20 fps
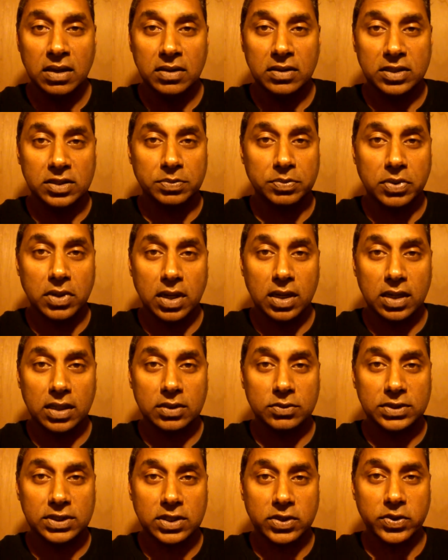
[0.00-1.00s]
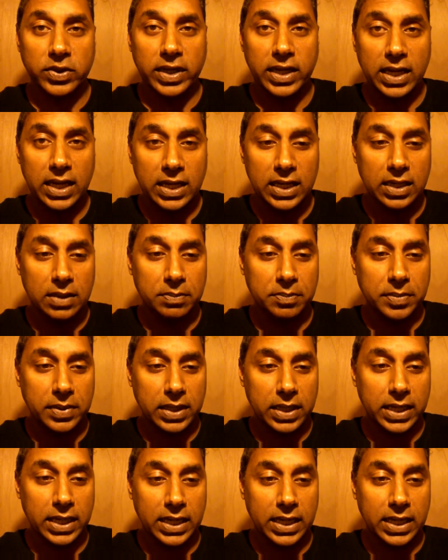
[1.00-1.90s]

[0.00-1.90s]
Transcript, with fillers: this product was created by